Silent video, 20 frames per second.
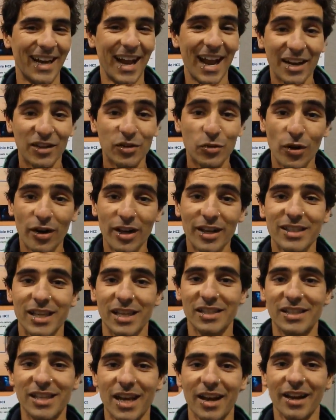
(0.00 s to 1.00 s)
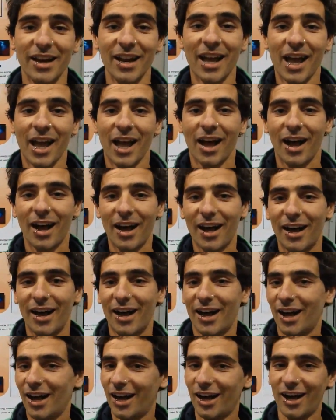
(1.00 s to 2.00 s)
electronics and some
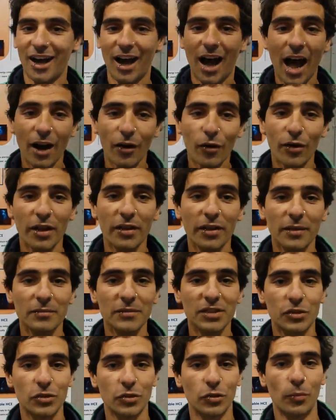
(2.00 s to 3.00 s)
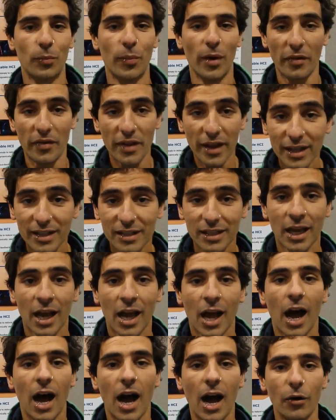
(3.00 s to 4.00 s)
algorithms to predict
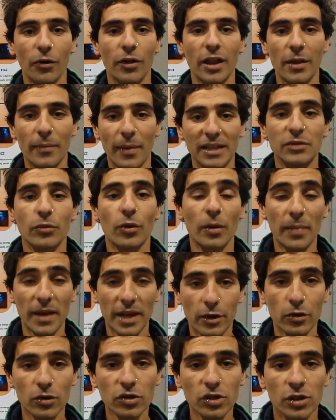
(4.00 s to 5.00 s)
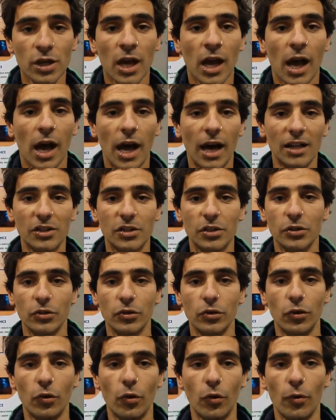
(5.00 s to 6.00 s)
how the device will be used and
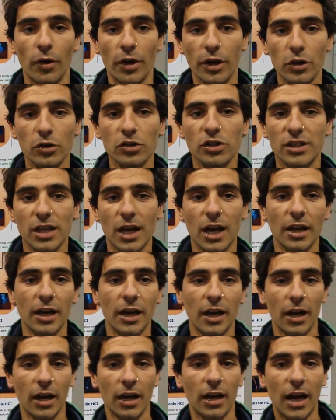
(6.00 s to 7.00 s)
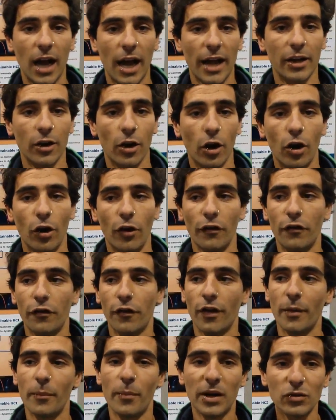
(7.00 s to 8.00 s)
to use some kind of
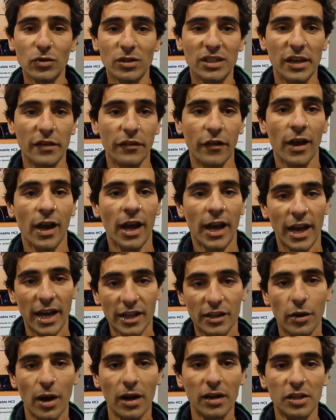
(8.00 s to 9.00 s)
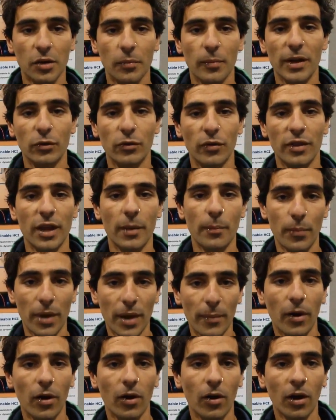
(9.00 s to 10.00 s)
persuasive interaction between the
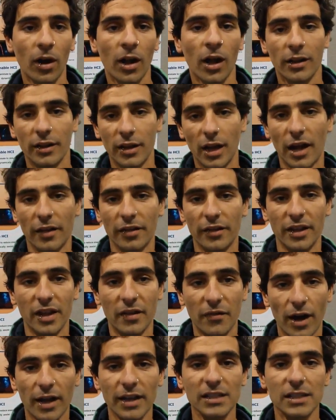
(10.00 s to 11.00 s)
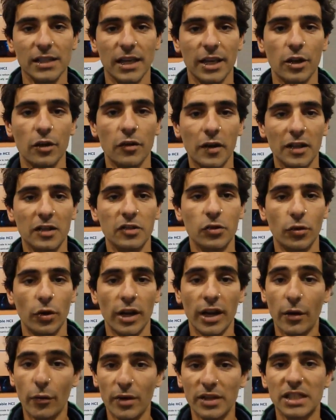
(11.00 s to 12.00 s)
people and the device in order to
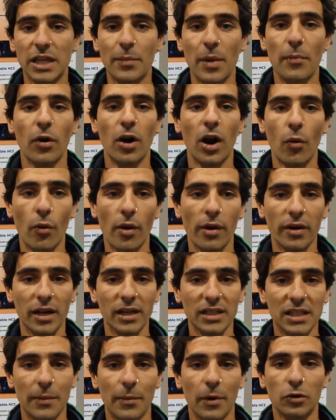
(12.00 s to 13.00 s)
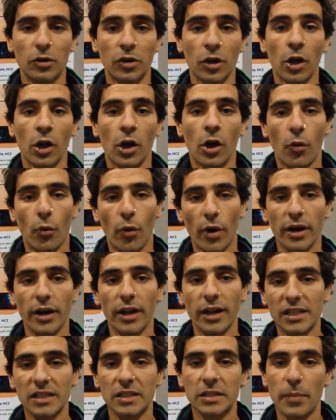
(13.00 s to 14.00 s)
increase the people's awareness about when
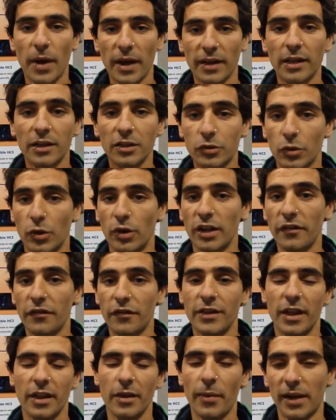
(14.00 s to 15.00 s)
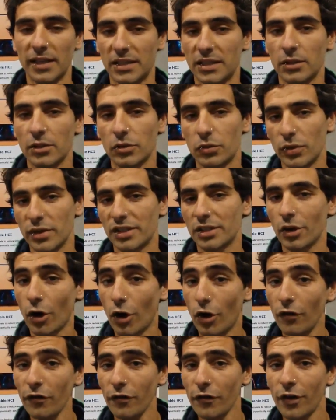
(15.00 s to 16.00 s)
it is better to leave the device switched
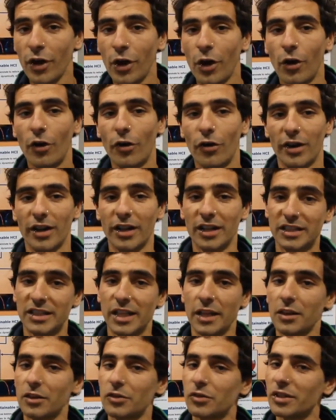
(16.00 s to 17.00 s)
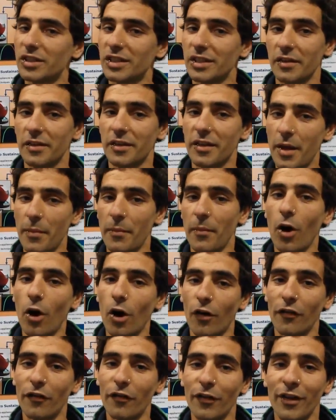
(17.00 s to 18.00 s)
off or instead switch them
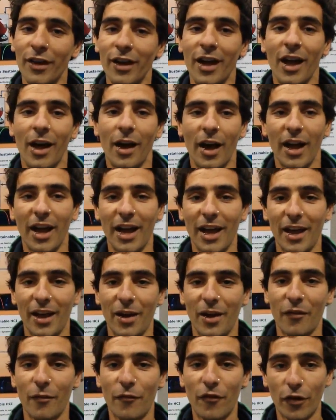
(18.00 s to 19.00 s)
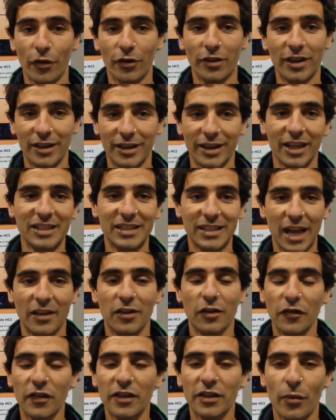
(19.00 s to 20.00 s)
off. For this
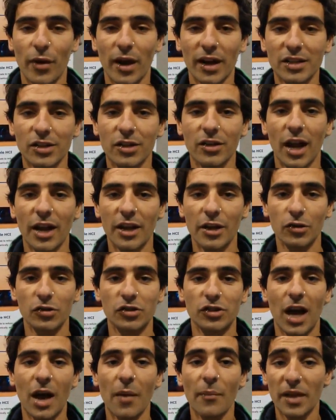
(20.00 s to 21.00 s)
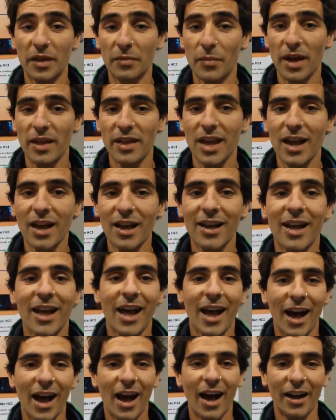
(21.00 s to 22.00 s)
kind of interaction, I use ambient media,
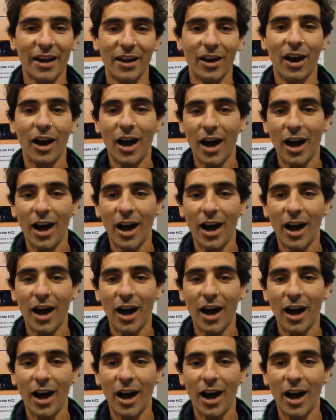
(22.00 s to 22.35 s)
and